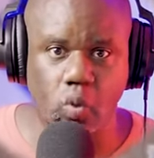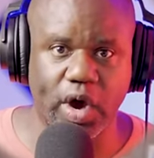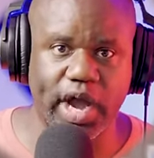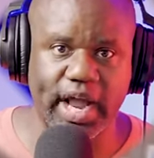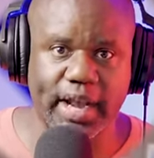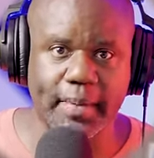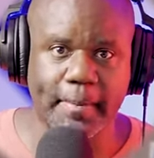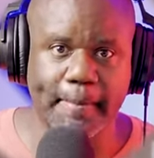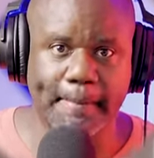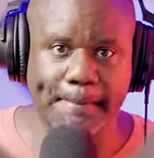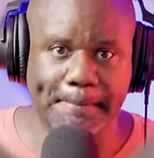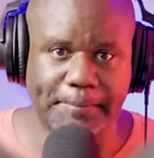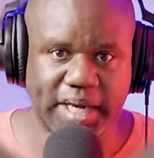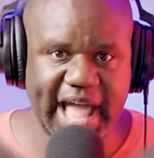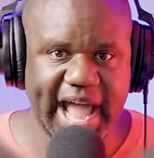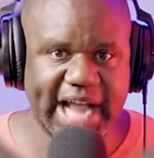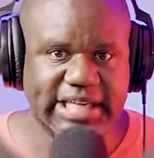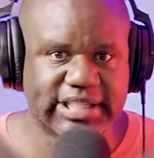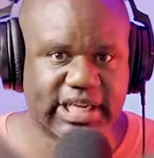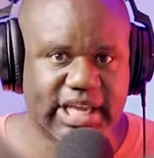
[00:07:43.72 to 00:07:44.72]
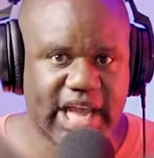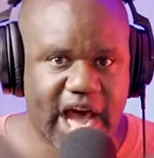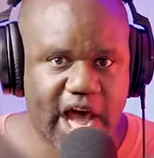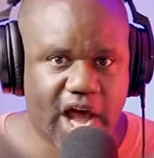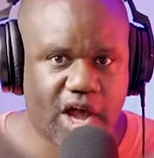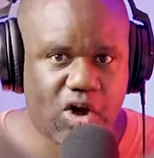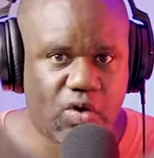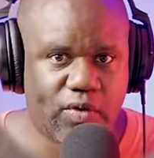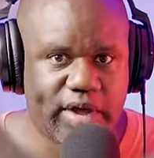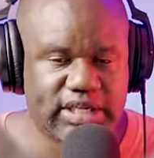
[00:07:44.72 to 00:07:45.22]
what Black
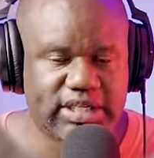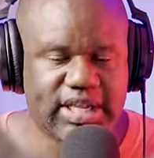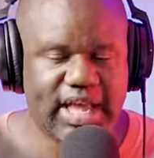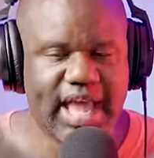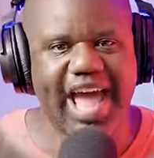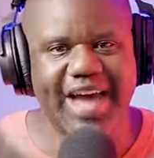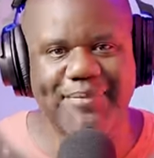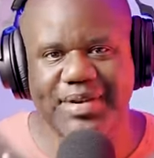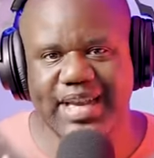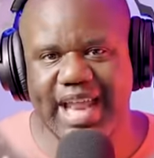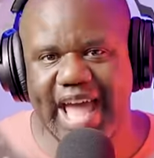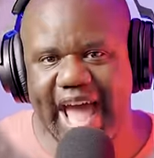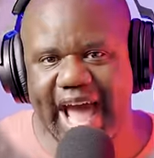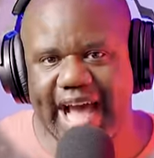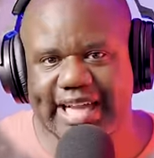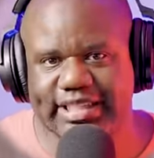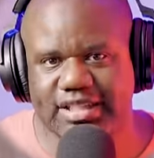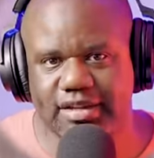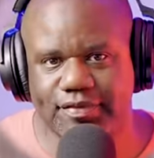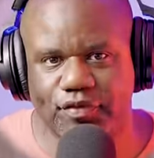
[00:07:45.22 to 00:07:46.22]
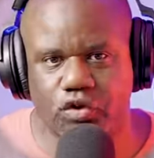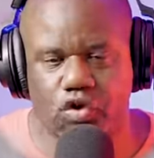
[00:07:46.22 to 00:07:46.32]
Chicagoans have been asking